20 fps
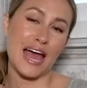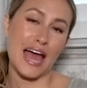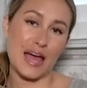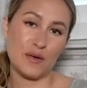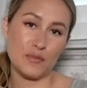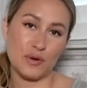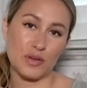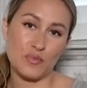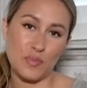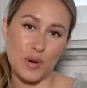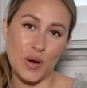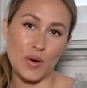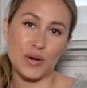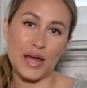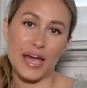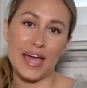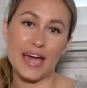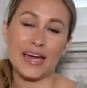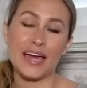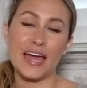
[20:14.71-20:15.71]
and with
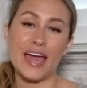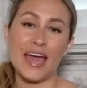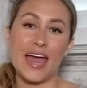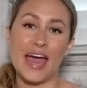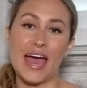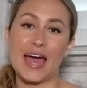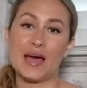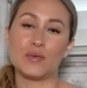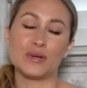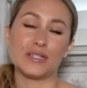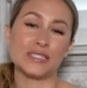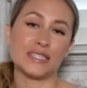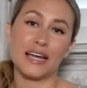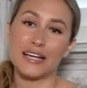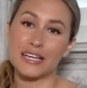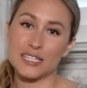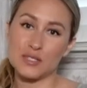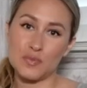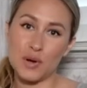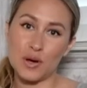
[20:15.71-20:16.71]
boating and with sun
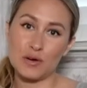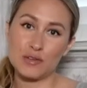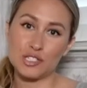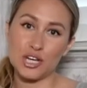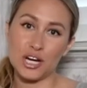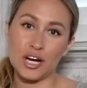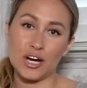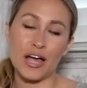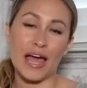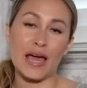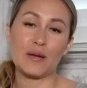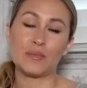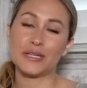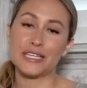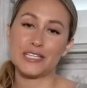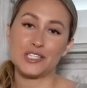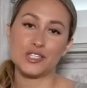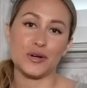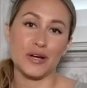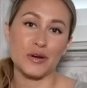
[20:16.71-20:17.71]
exposure, and
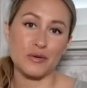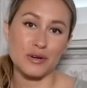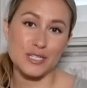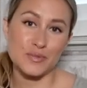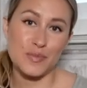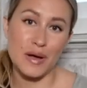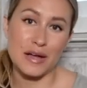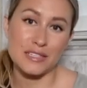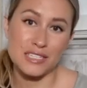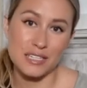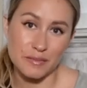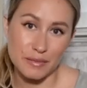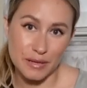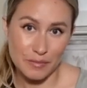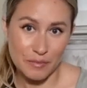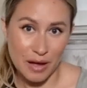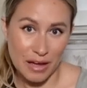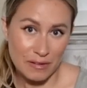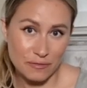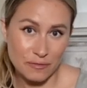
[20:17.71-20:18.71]
please drink responsibly,
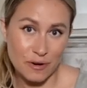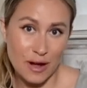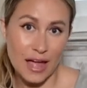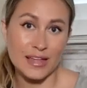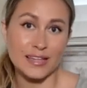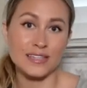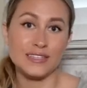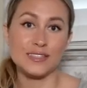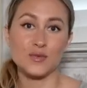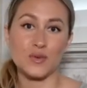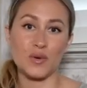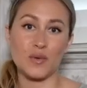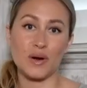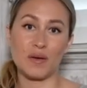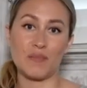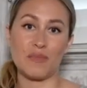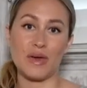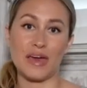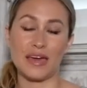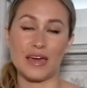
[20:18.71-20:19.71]
my friends. We want
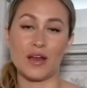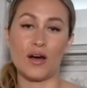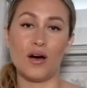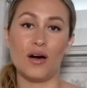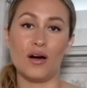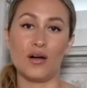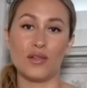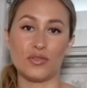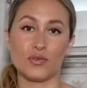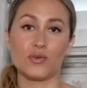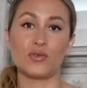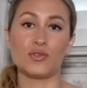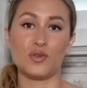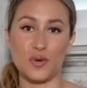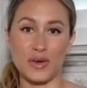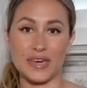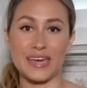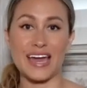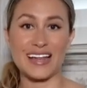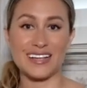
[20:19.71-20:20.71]
to make it all through the
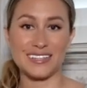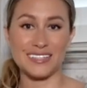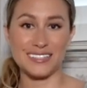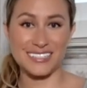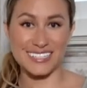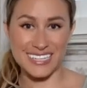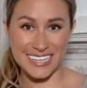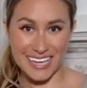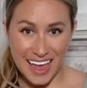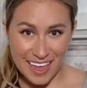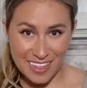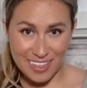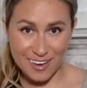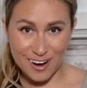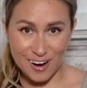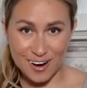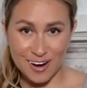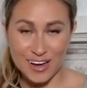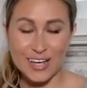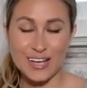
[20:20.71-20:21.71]
weekend
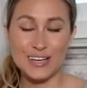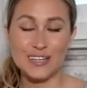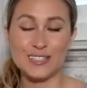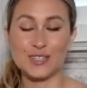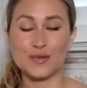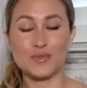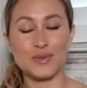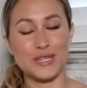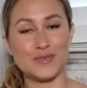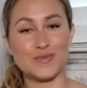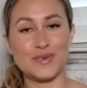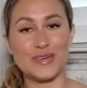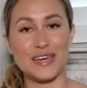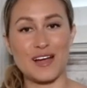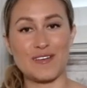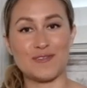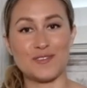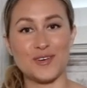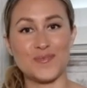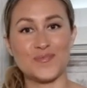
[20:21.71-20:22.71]
together, so please be
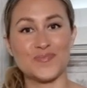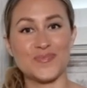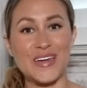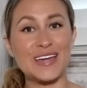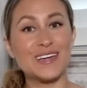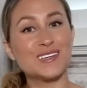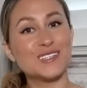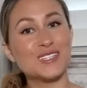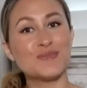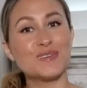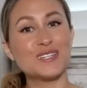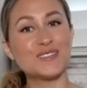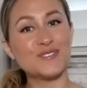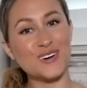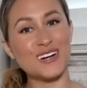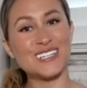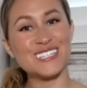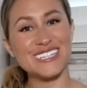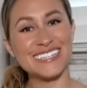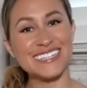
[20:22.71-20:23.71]
careful. Thank you so much for
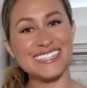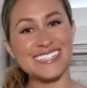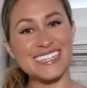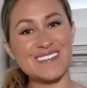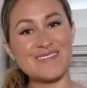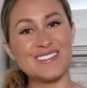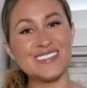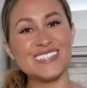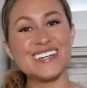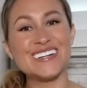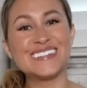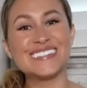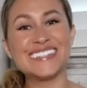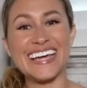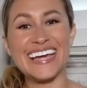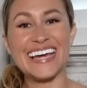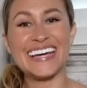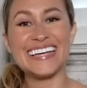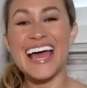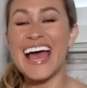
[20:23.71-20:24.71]
watching this episode,
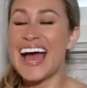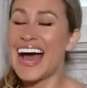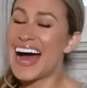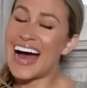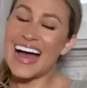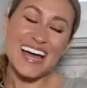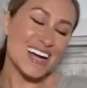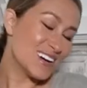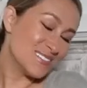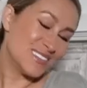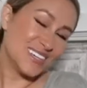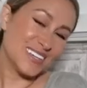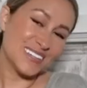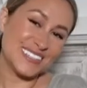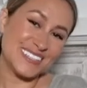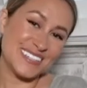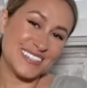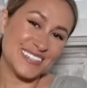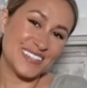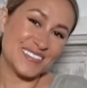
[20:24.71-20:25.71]
and I hope that you'll
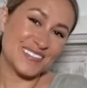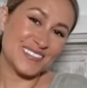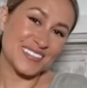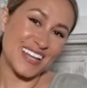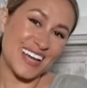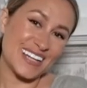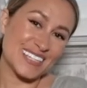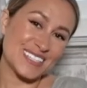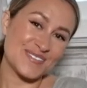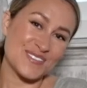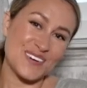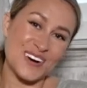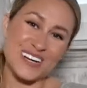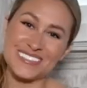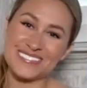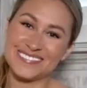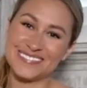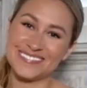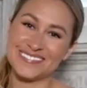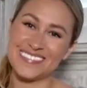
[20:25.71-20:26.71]
tune in for lots more.
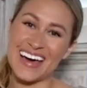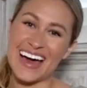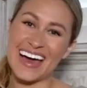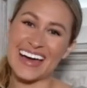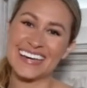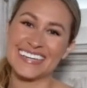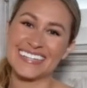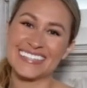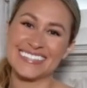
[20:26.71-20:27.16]
Bye.